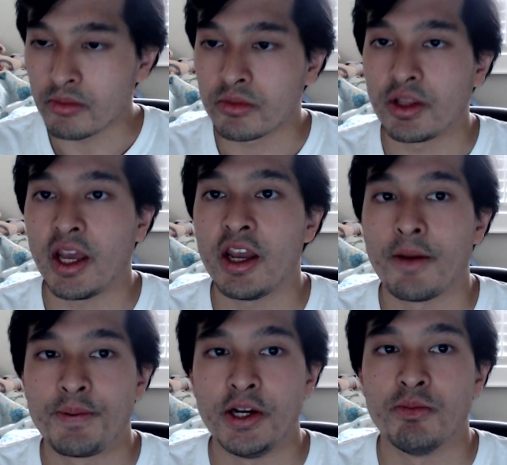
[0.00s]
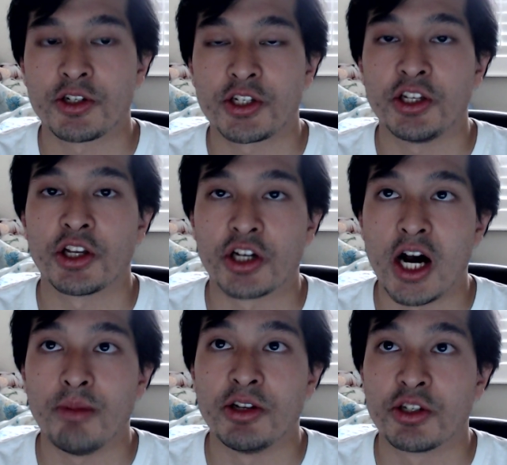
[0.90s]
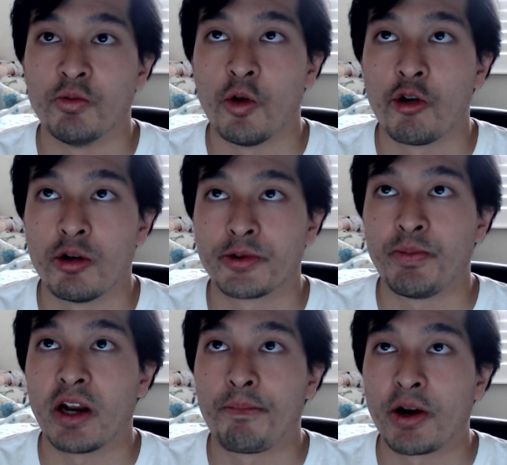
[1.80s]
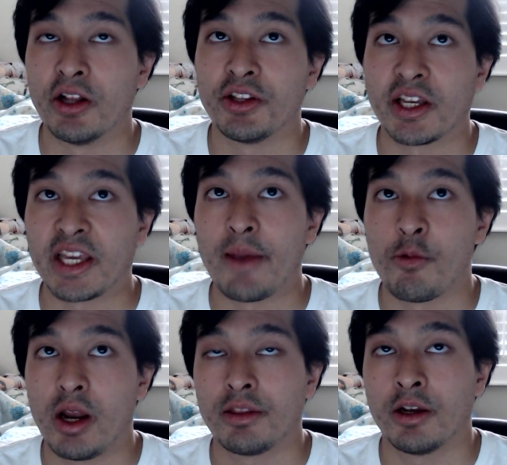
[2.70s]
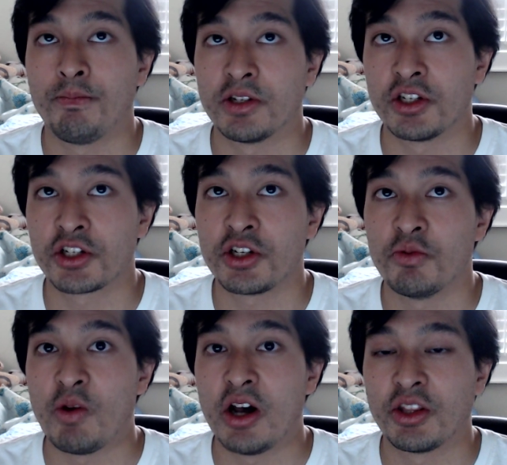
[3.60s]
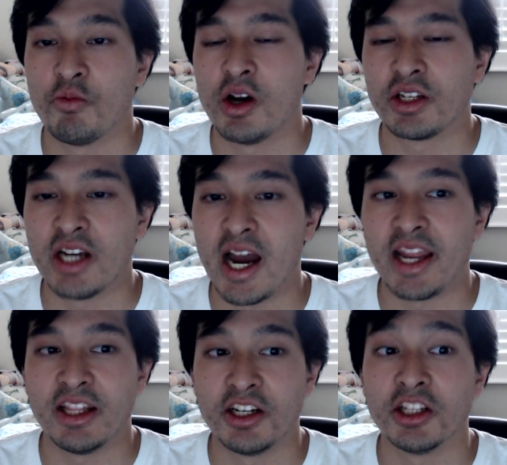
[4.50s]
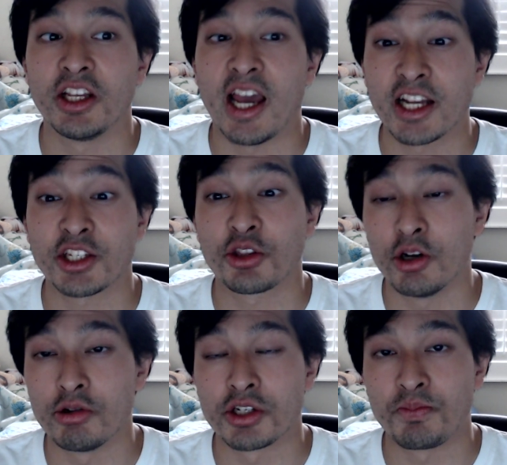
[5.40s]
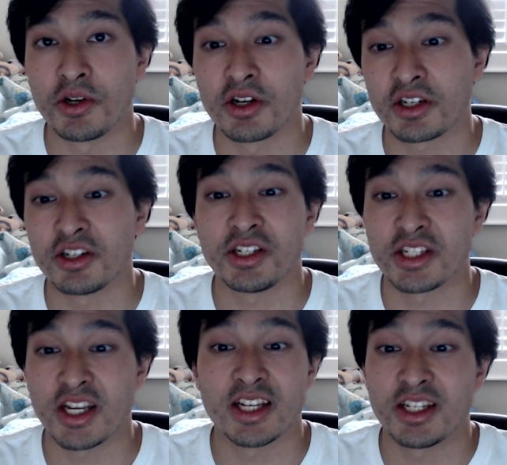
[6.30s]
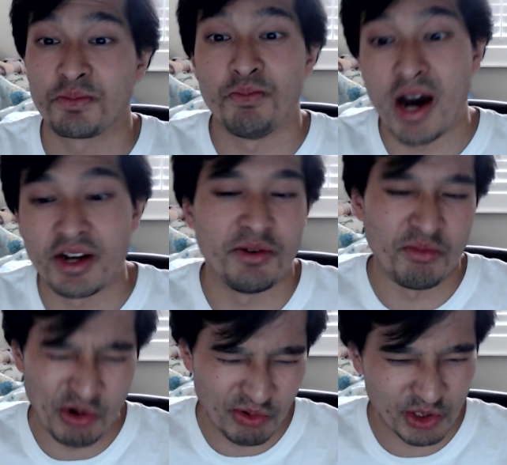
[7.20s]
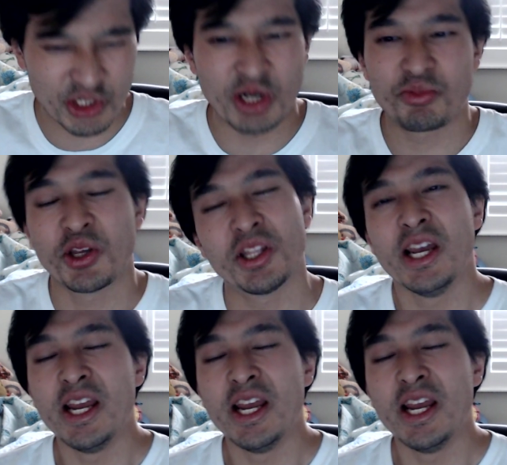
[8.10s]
they are pretty much seeing the goblins and worms, but apparently they gave away their position while the one guy literally had to throw his spear because he says his body moves or something,